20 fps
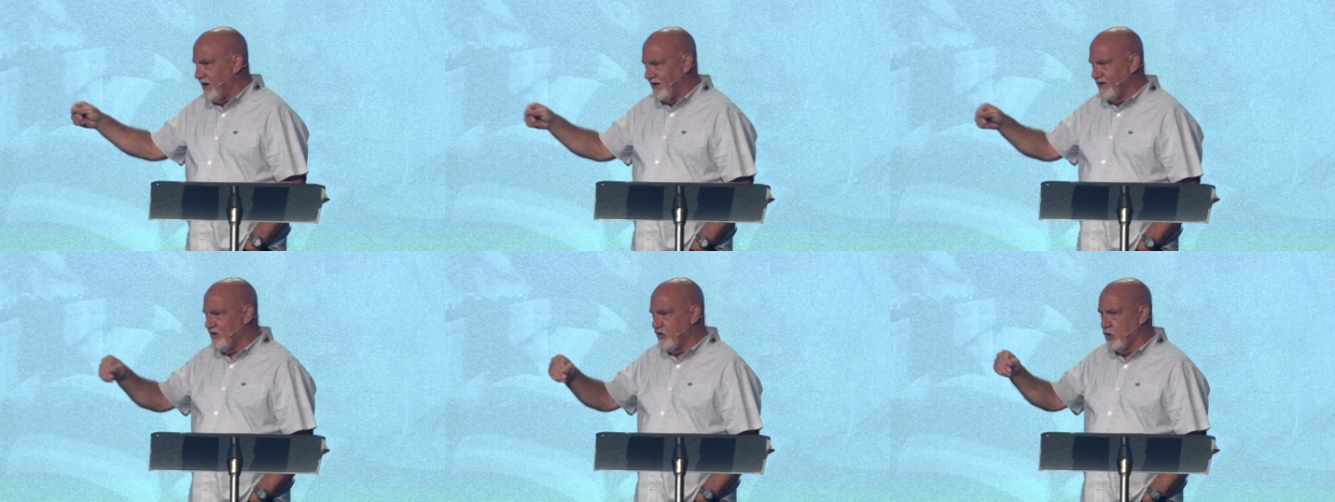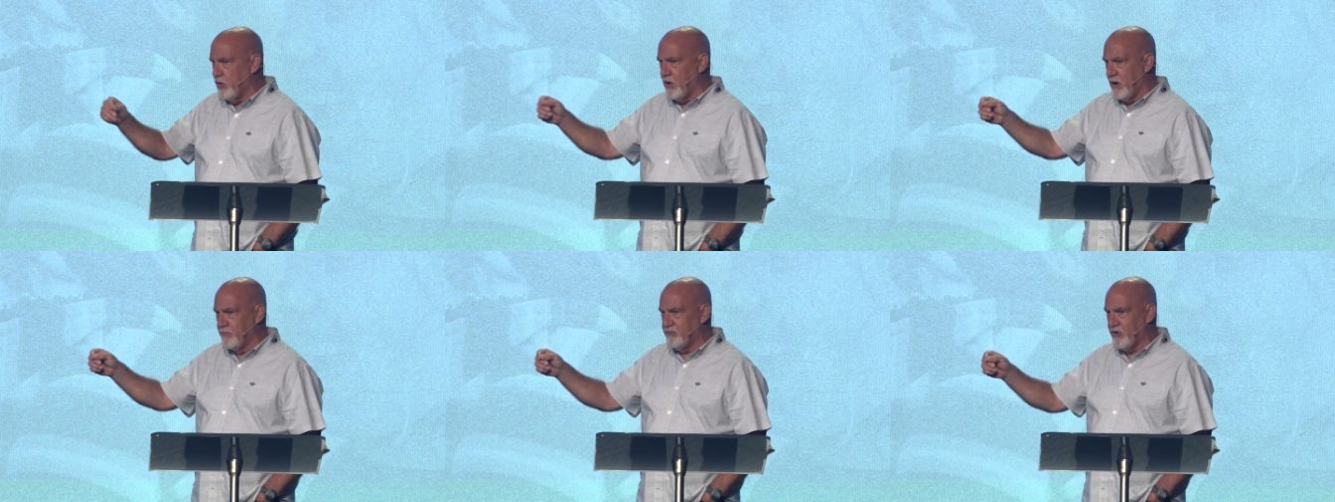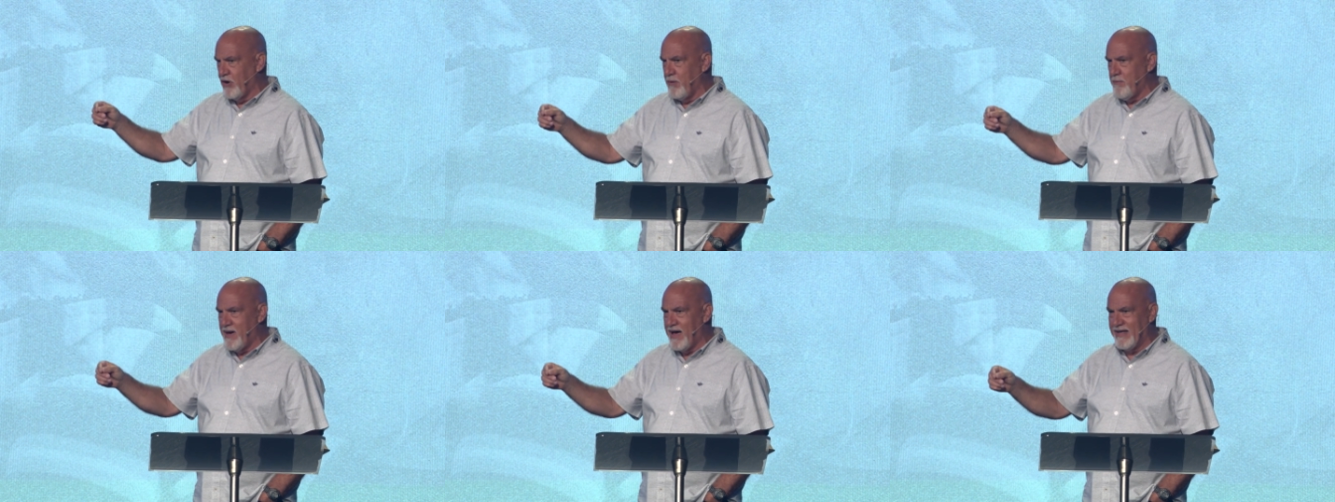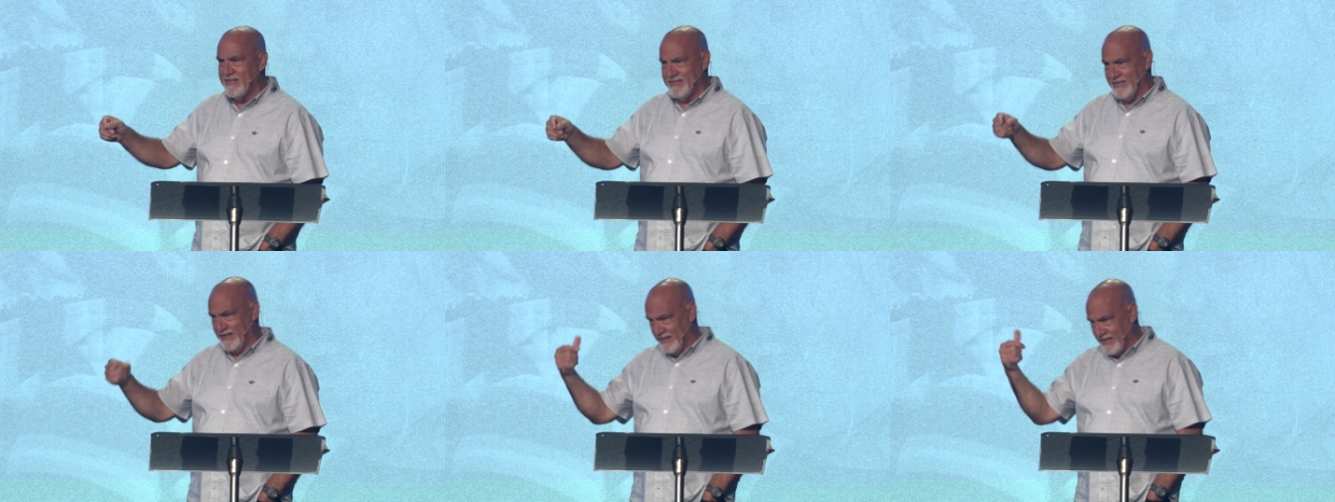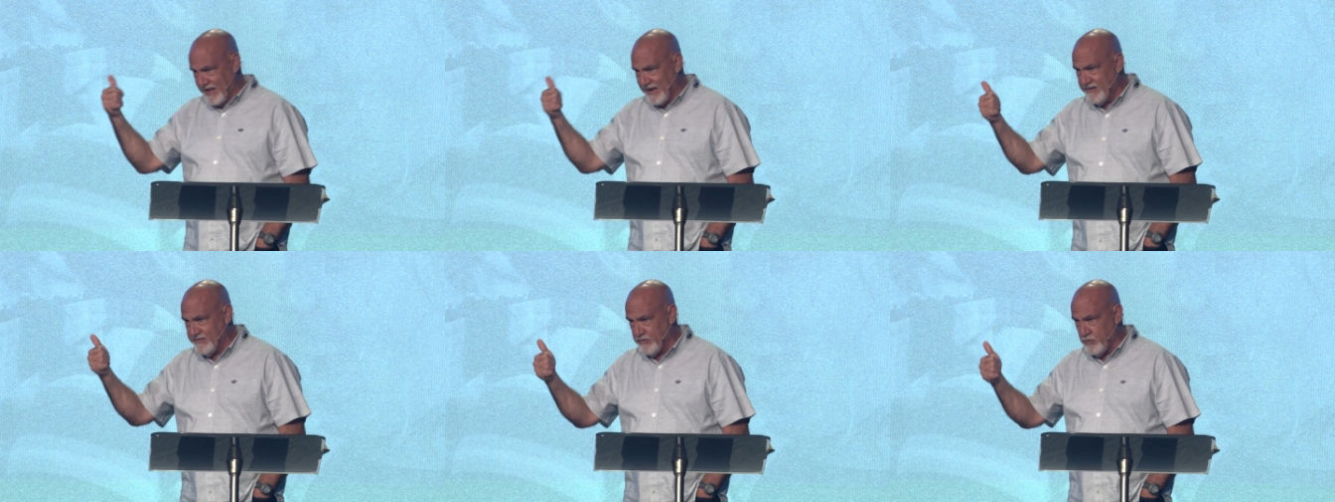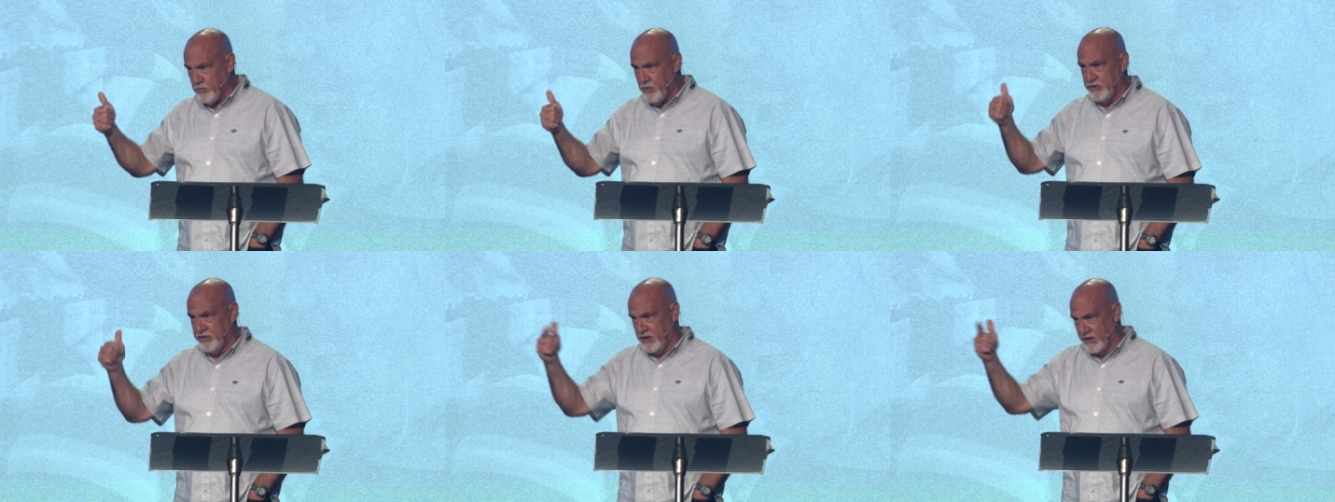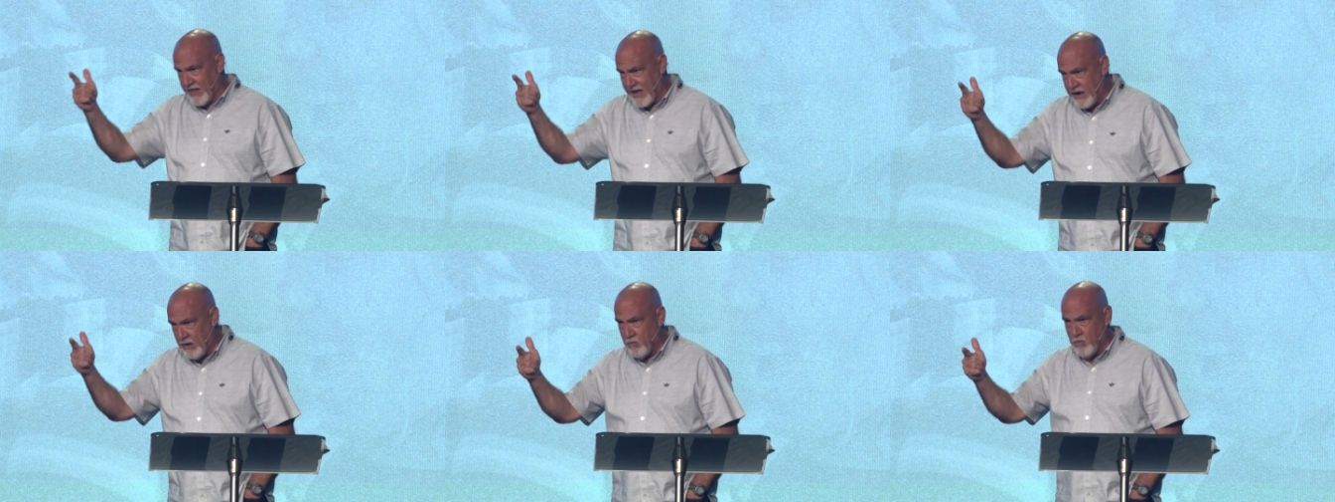and you know what I'm talking about the lazy one, the
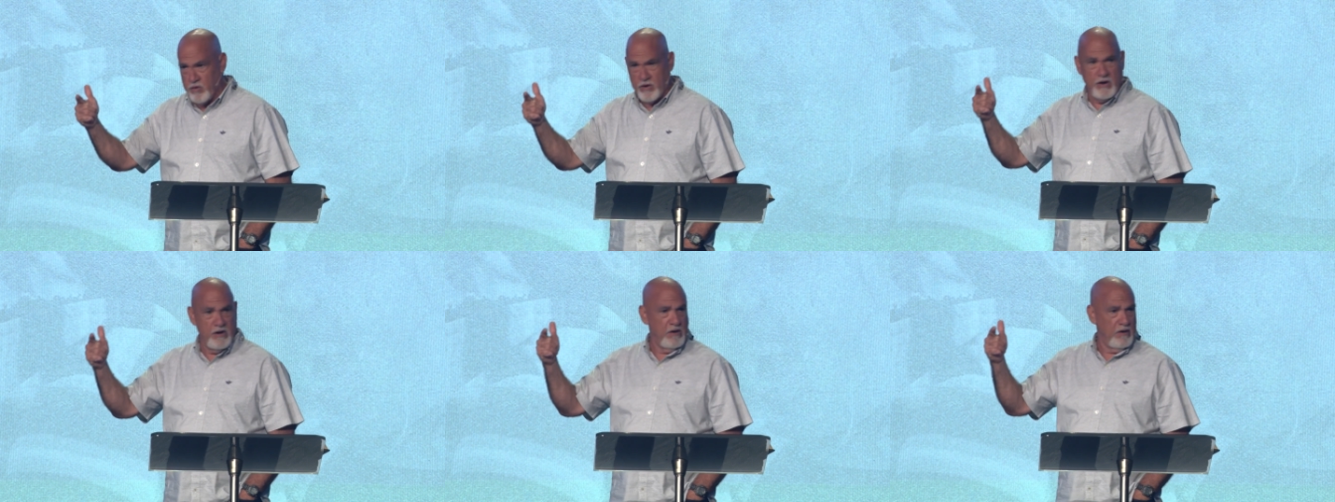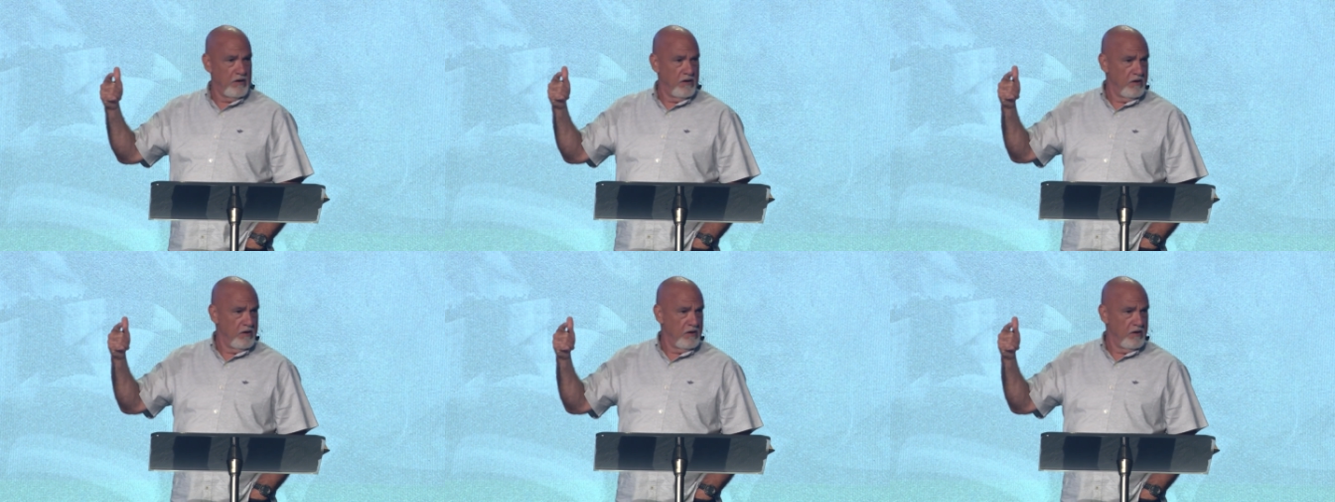late one,